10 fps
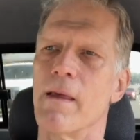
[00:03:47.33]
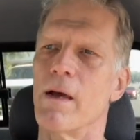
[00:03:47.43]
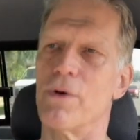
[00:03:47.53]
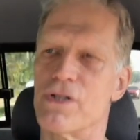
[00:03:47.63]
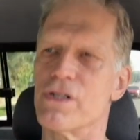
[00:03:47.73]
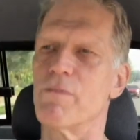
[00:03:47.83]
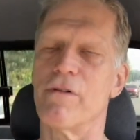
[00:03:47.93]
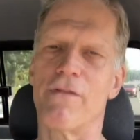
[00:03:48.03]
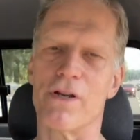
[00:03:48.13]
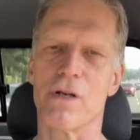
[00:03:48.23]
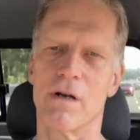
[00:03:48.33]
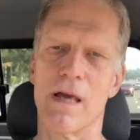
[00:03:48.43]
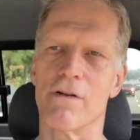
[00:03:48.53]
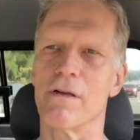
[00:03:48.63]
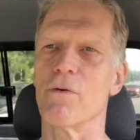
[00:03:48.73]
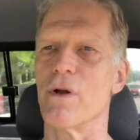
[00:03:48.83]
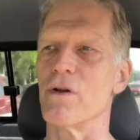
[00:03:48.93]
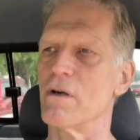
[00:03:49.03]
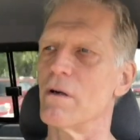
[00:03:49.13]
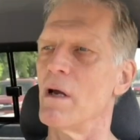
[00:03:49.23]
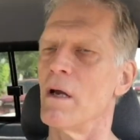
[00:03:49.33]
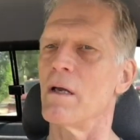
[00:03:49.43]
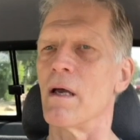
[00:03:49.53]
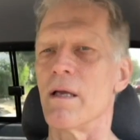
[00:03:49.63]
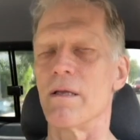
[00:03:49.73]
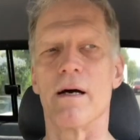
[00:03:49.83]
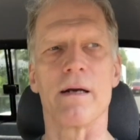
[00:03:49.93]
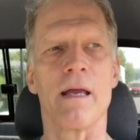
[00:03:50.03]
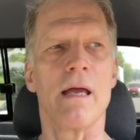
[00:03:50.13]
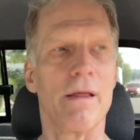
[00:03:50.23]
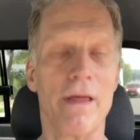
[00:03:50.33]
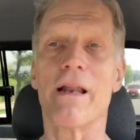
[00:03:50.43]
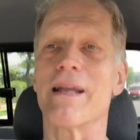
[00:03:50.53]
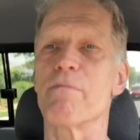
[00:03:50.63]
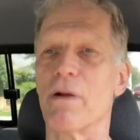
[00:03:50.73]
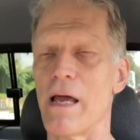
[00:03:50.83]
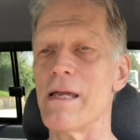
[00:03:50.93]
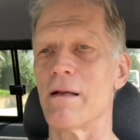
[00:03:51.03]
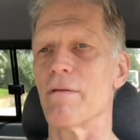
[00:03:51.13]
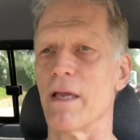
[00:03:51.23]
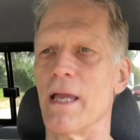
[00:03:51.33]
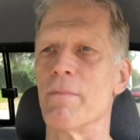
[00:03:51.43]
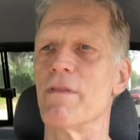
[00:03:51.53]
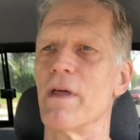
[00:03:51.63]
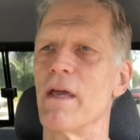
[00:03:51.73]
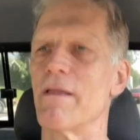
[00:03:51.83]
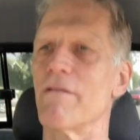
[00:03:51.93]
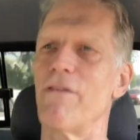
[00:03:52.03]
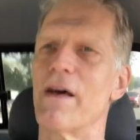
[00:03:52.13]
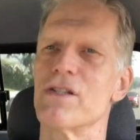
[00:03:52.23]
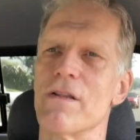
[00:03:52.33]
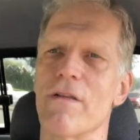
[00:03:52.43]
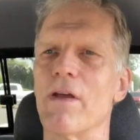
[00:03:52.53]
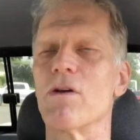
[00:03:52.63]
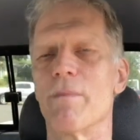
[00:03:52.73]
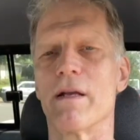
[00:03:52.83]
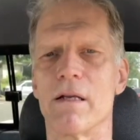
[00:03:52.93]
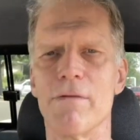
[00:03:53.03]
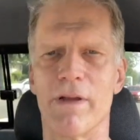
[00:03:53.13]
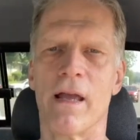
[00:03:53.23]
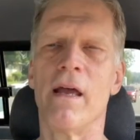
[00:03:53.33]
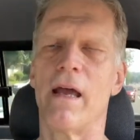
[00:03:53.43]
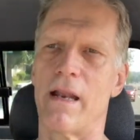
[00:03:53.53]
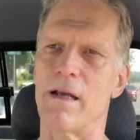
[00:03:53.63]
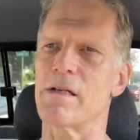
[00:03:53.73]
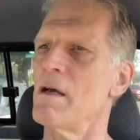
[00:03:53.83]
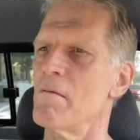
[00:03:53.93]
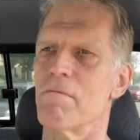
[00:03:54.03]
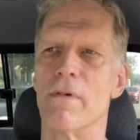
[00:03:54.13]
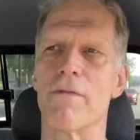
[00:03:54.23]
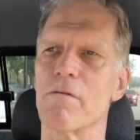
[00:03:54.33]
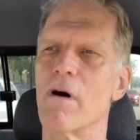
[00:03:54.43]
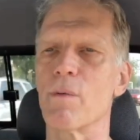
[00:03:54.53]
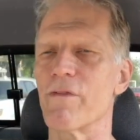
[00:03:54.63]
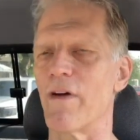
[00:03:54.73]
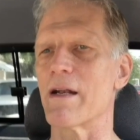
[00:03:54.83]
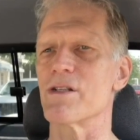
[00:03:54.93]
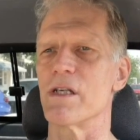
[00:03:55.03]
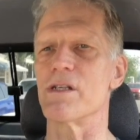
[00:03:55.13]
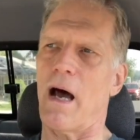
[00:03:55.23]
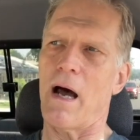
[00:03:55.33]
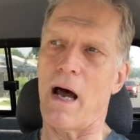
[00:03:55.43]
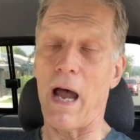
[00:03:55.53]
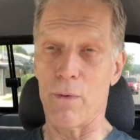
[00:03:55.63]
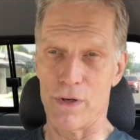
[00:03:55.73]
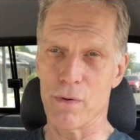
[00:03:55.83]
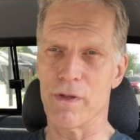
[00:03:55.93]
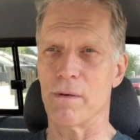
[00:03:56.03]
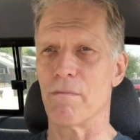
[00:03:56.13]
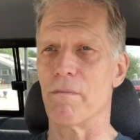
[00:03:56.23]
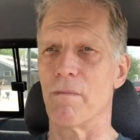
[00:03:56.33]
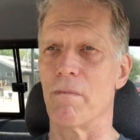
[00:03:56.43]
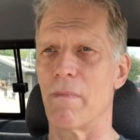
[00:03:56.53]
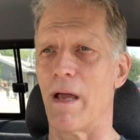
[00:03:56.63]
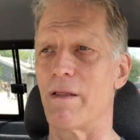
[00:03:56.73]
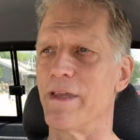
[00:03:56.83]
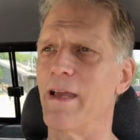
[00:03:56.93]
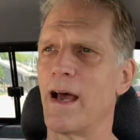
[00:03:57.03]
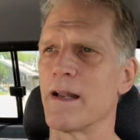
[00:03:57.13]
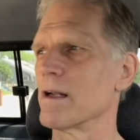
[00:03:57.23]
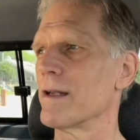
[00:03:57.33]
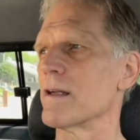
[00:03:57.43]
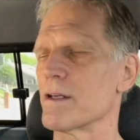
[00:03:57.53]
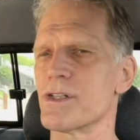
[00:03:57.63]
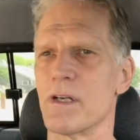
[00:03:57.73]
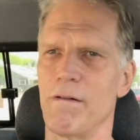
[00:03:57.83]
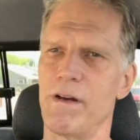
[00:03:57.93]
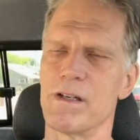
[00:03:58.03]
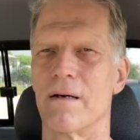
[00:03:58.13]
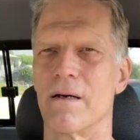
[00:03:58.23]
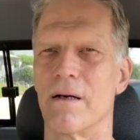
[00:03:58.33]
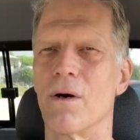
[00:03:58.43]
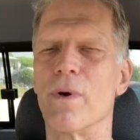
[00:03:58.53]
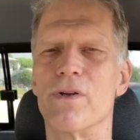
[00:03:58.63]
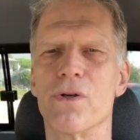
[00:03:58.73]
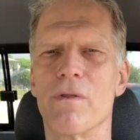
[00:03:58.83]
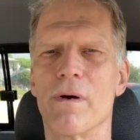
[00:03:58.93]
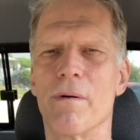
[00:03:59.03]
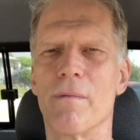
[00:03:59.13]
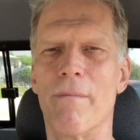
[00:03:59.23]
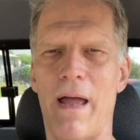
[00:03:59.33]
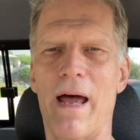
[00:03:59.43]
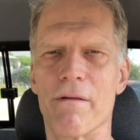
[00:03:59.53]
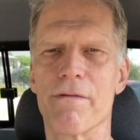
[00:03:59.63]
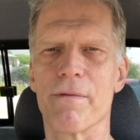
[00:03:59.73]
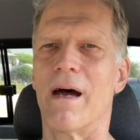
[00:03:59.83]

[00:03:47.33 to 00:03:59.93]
which is a professional level, even when you're young. And they liked playing the game, and they had the fantasy that they could make a living at it. Nothing wrong with fantasies. I would do the analytics of it. We'd do the math.